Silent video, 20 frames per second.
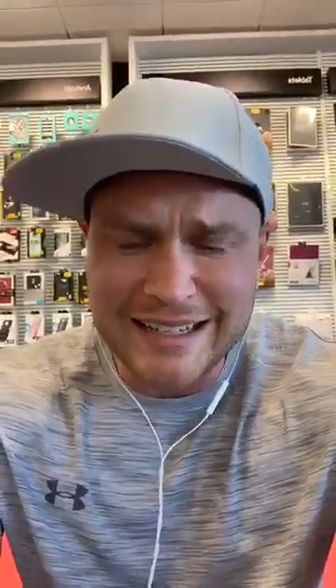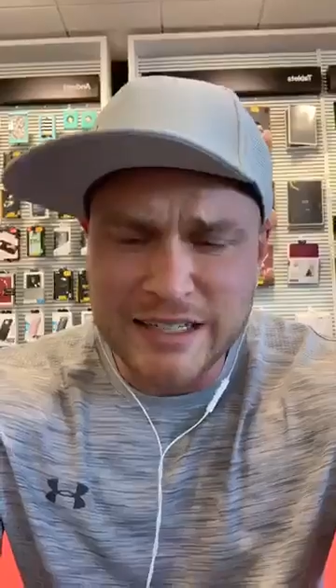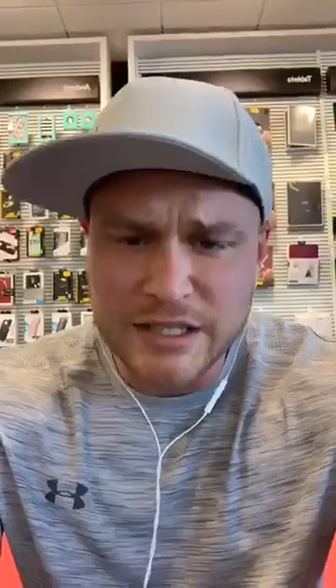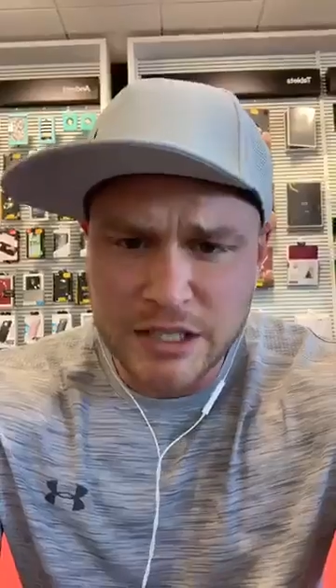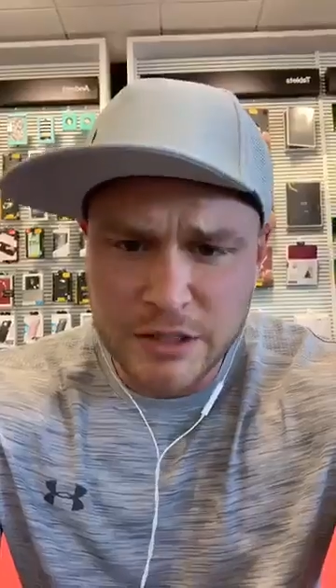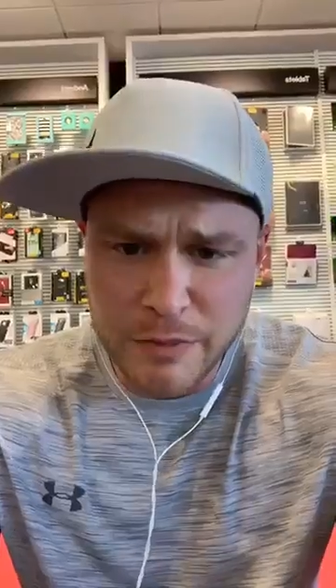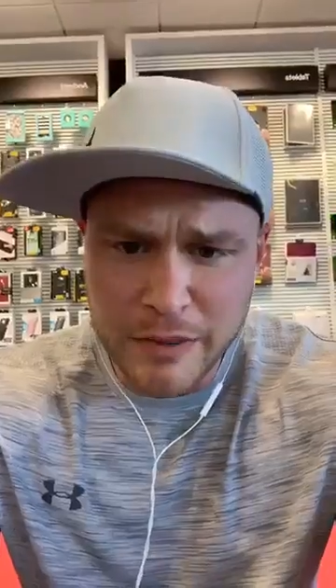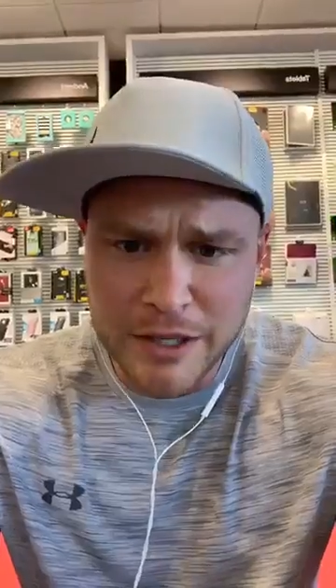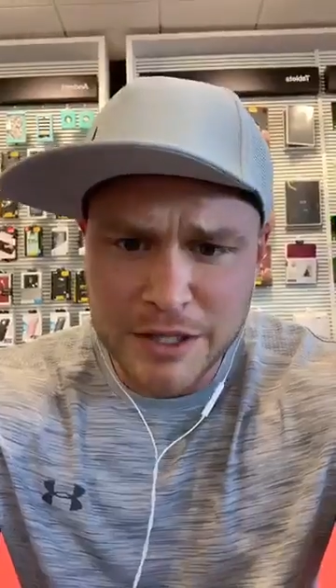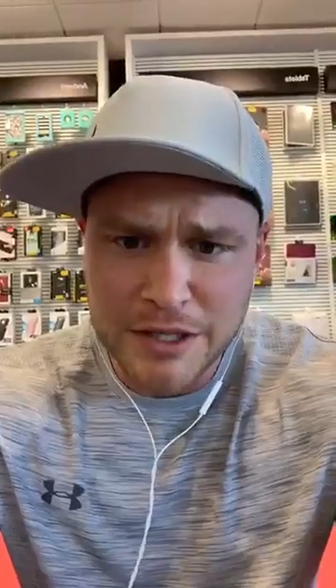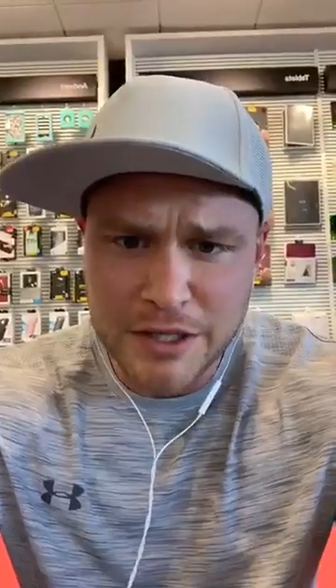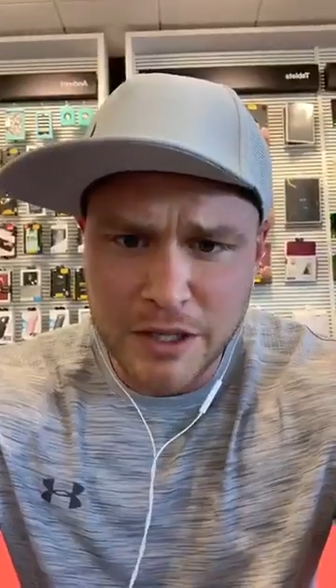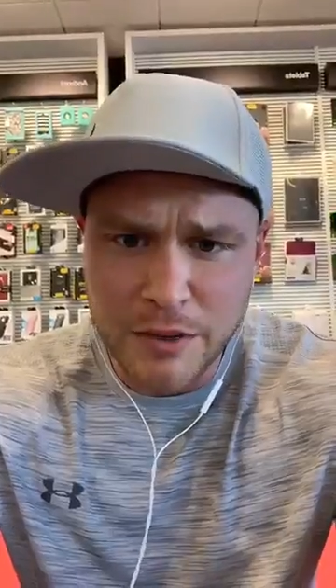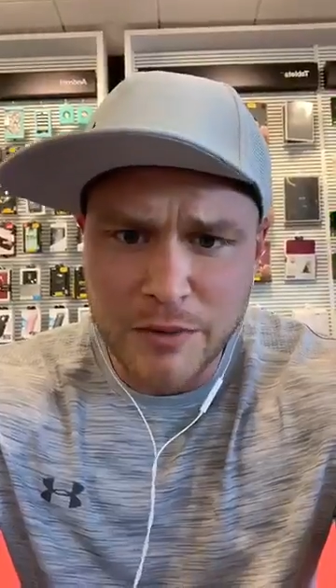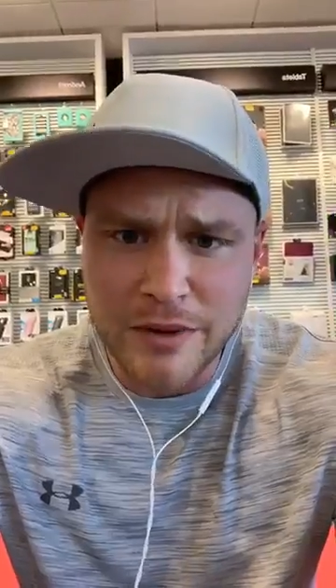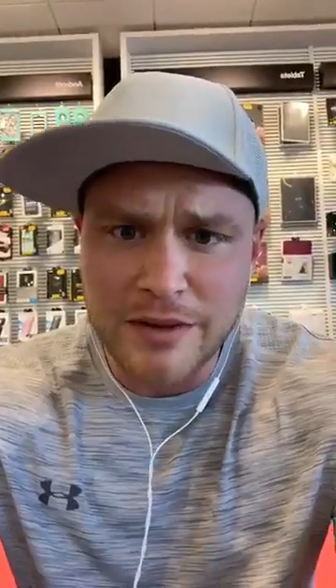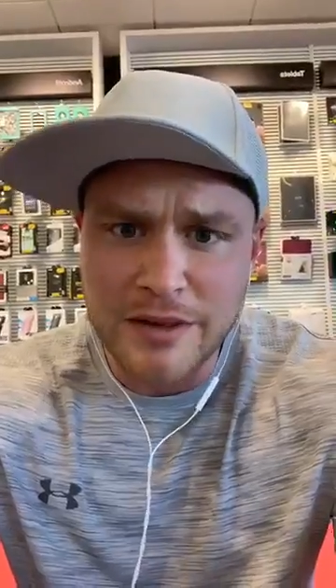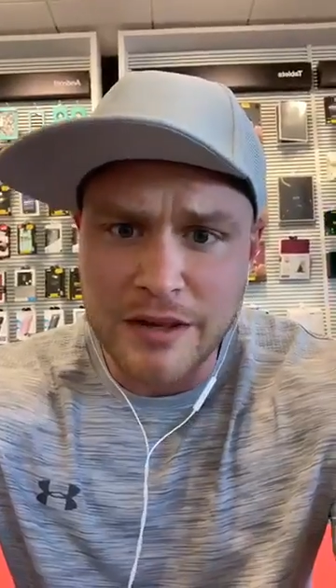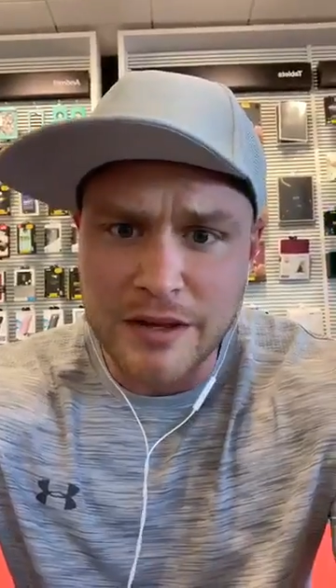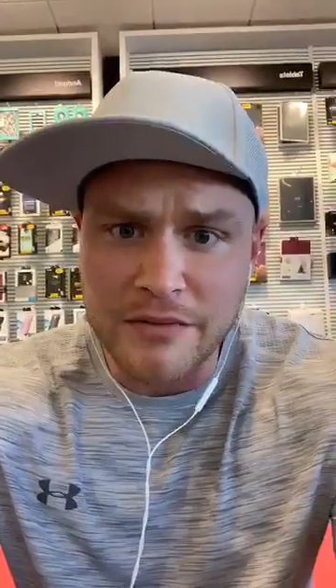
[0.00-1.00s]
especially
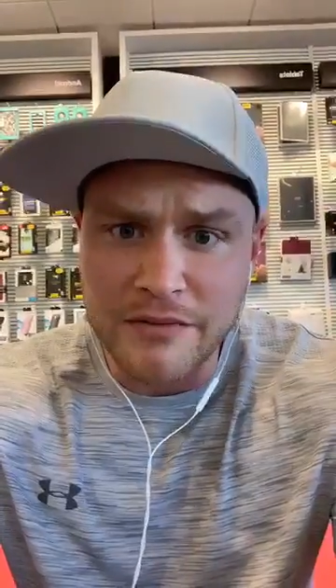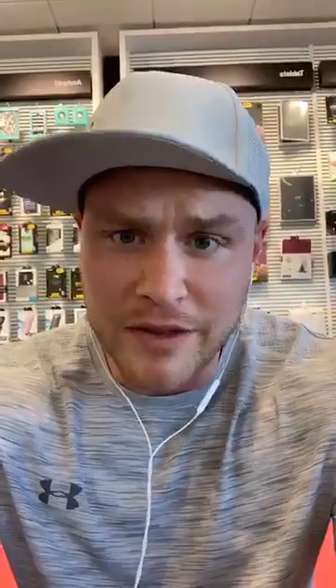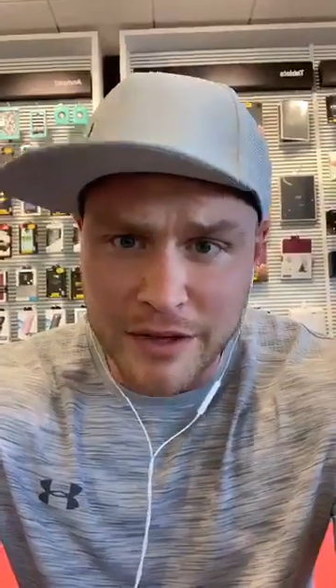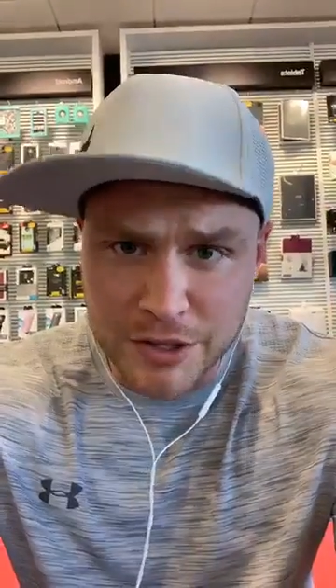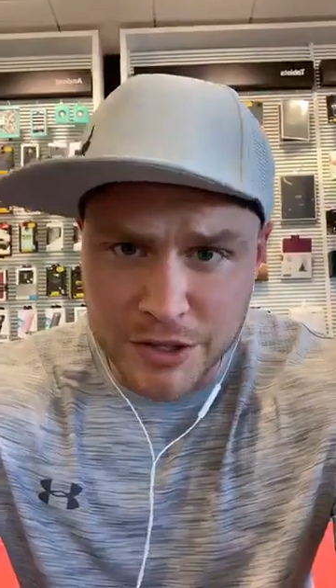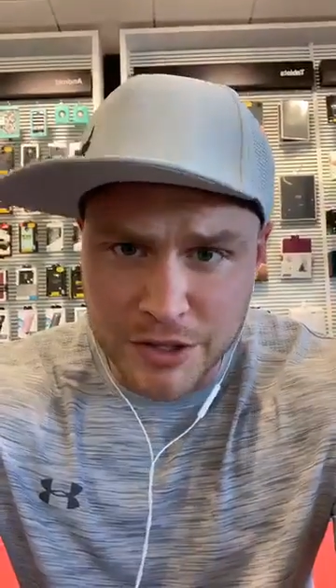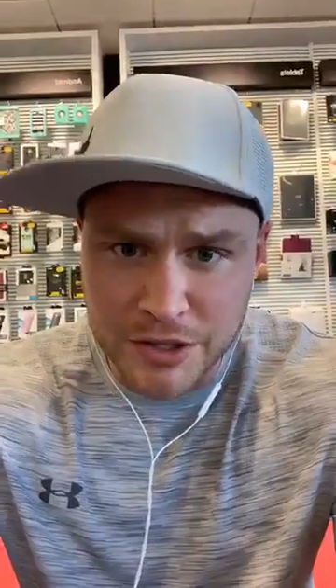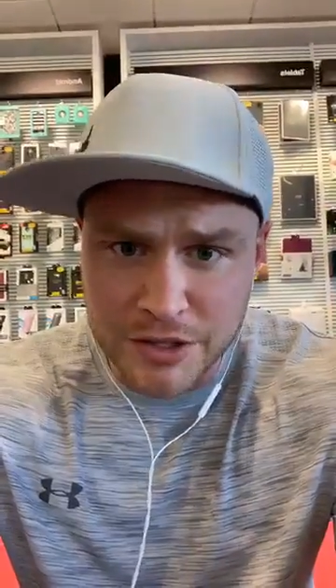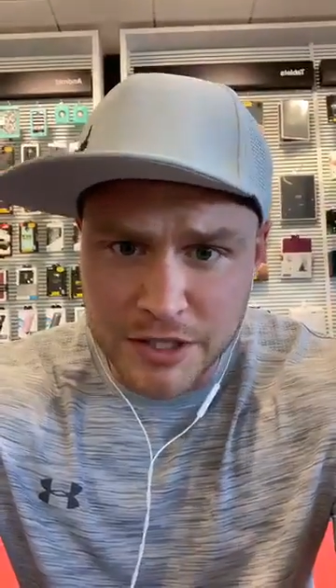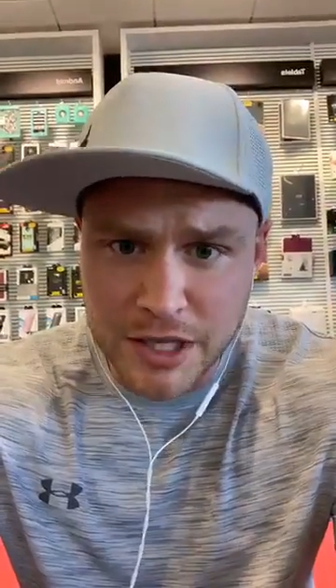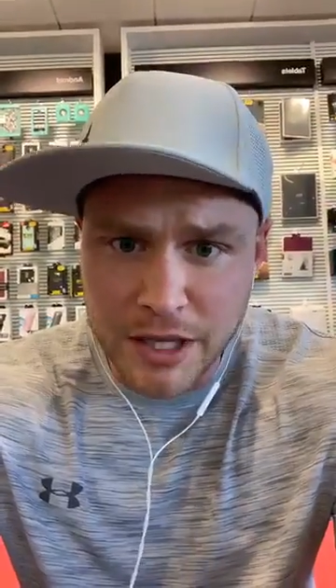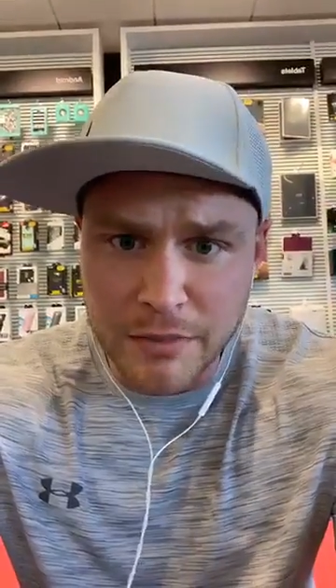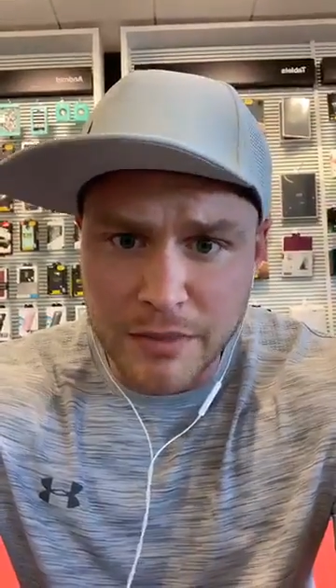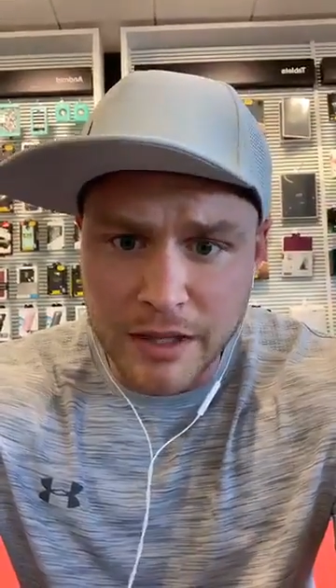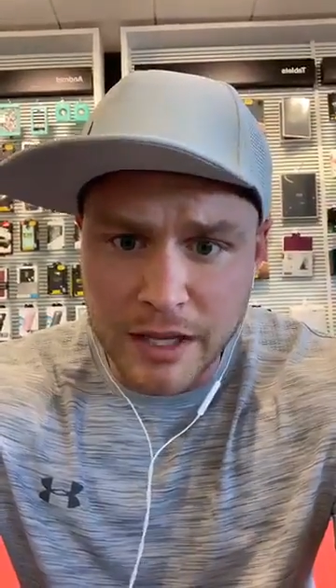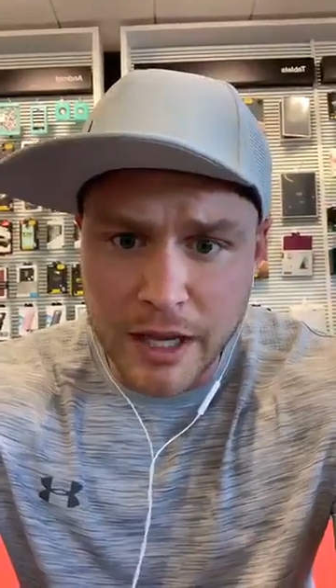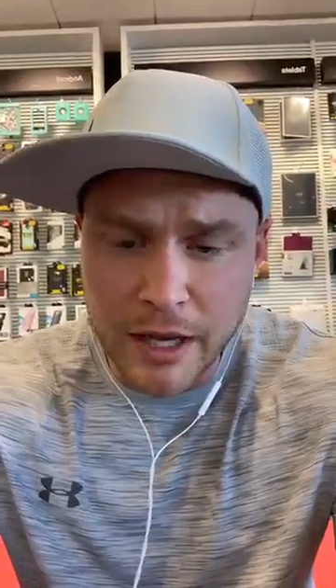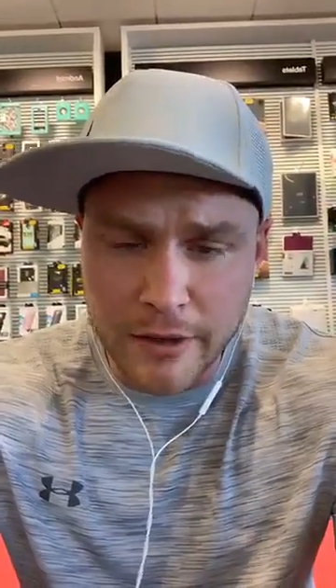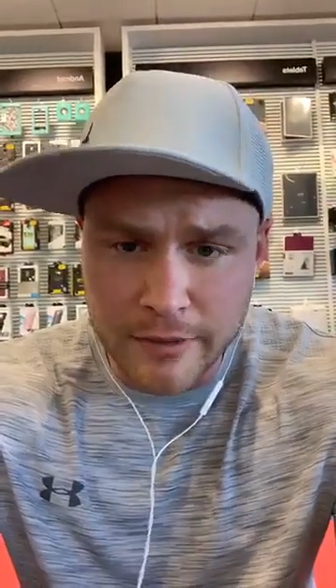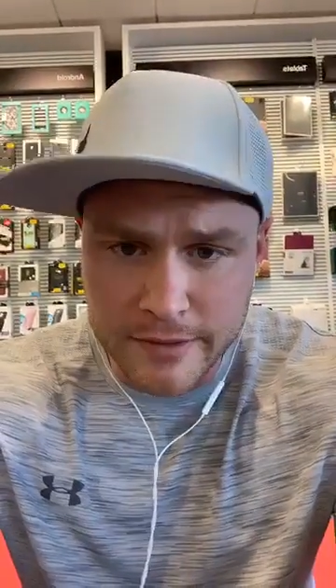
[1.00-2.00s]
with the Avengers coming
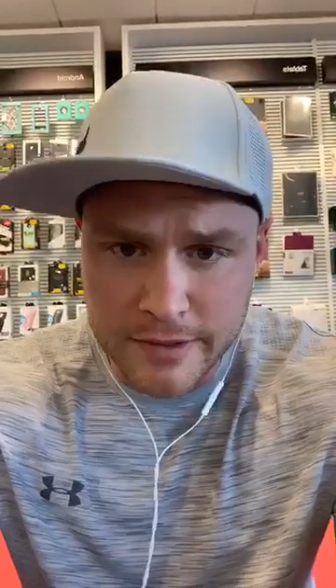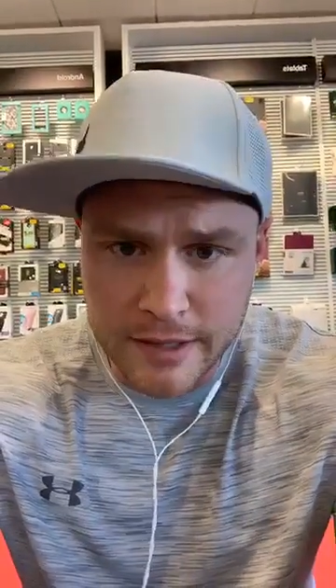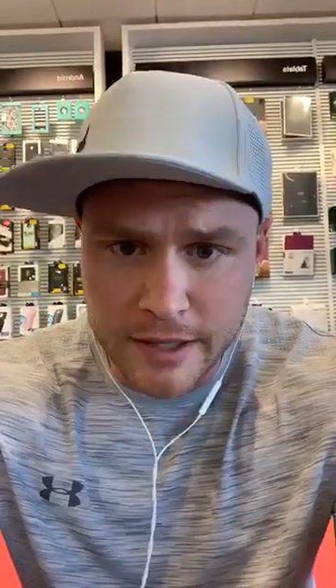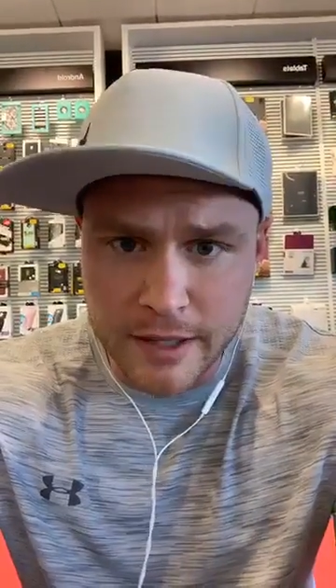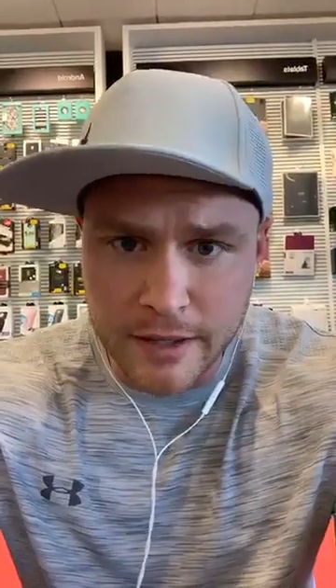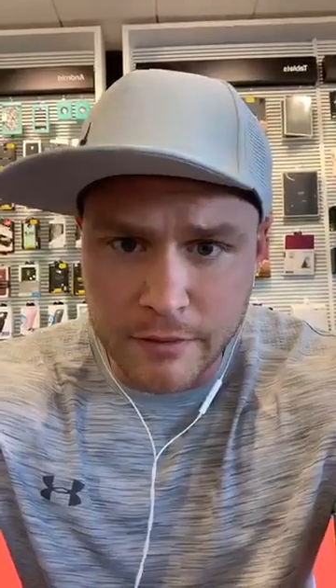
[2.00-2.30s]
out.